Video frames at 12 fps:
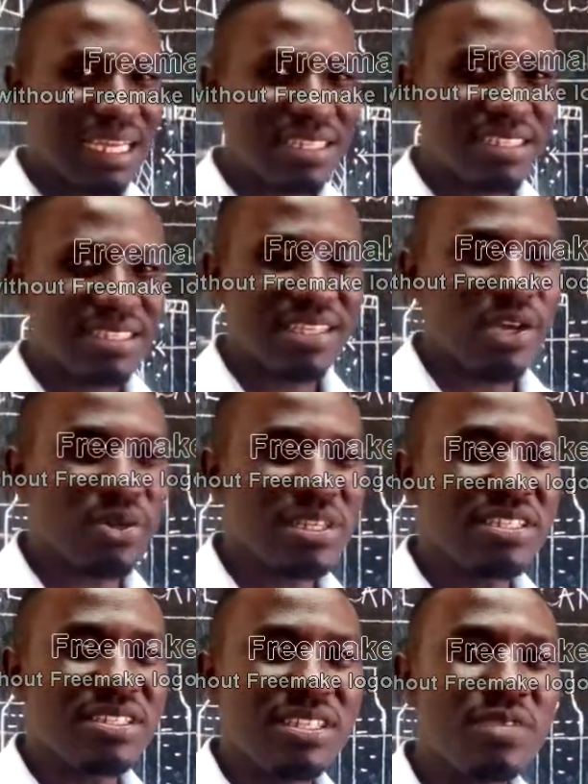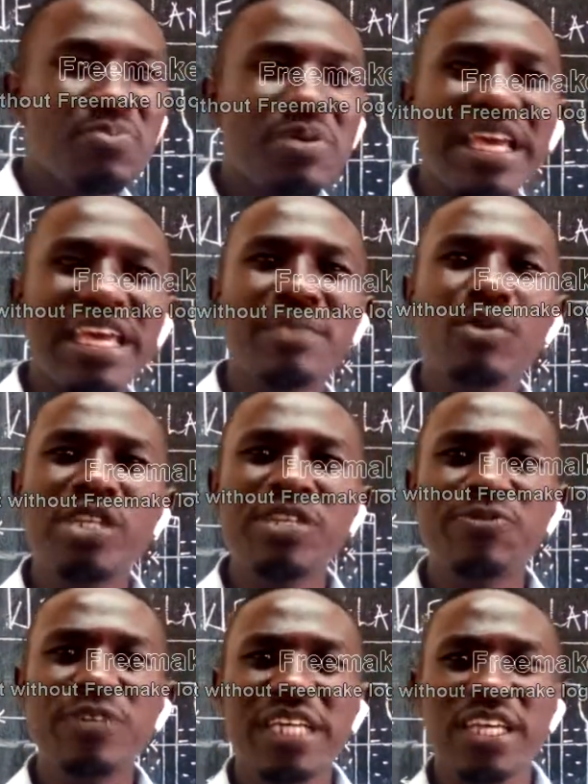cell is simply a
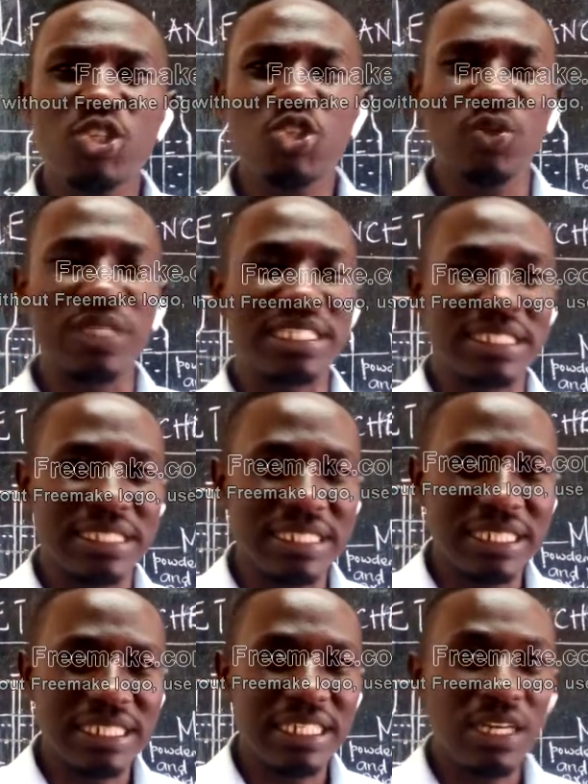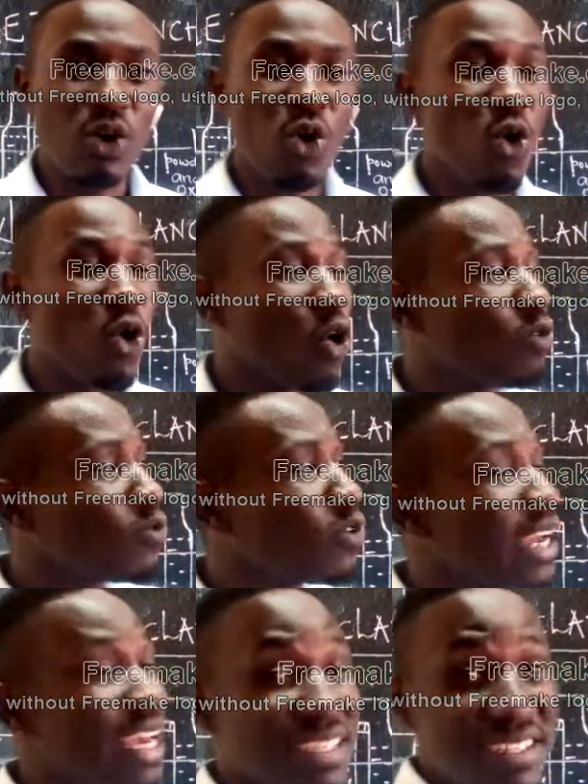modification of
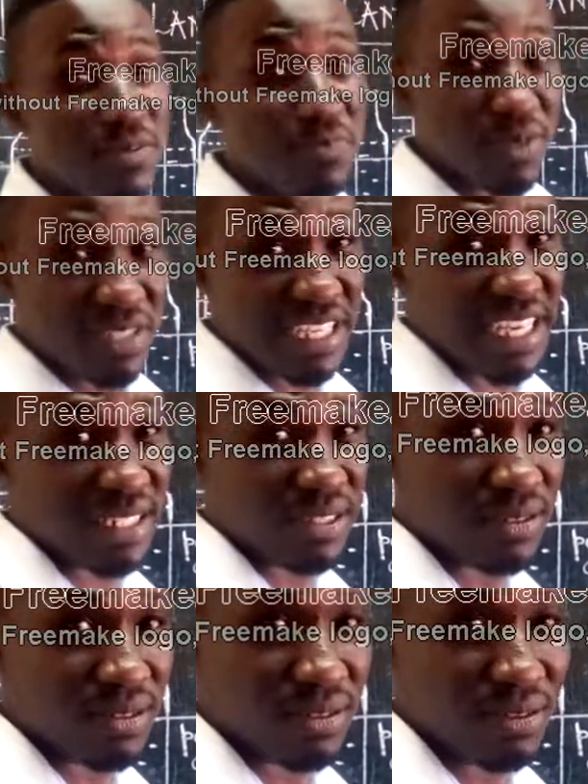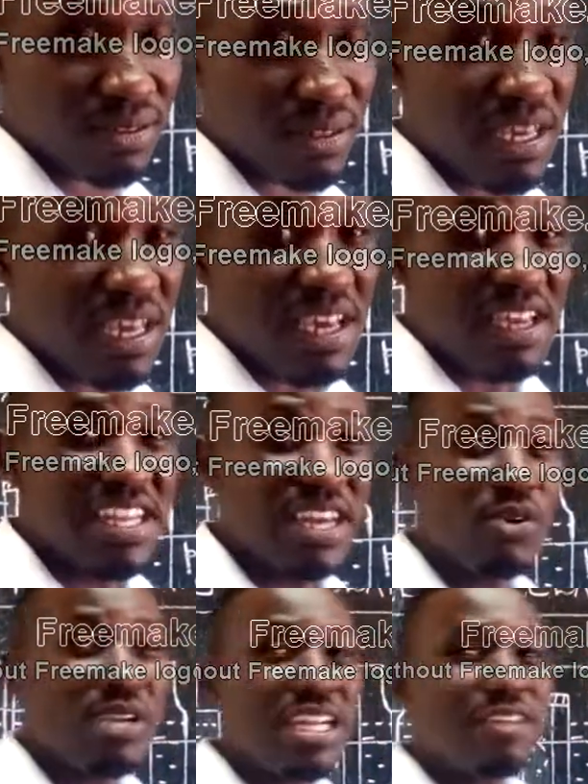a simple cell. The
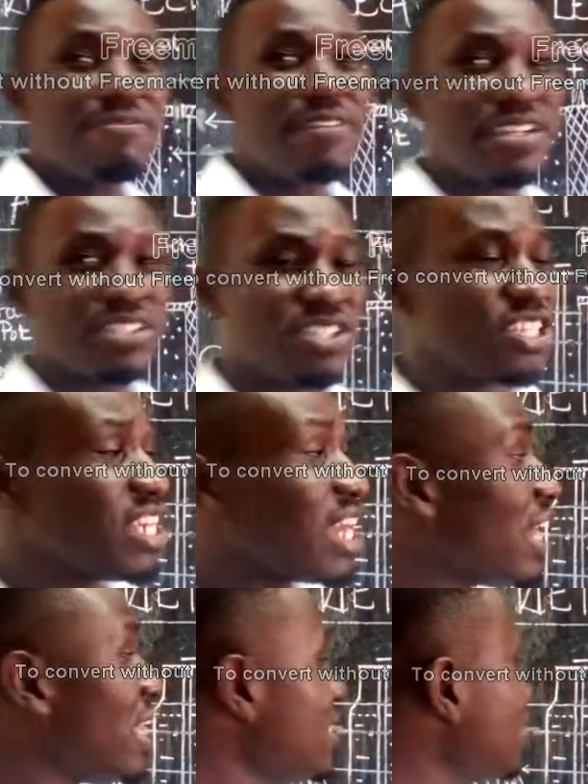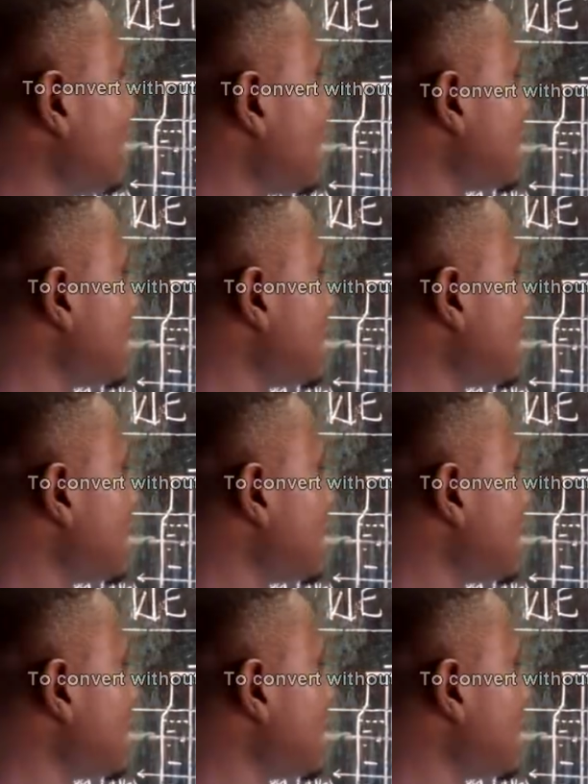only difference here is that,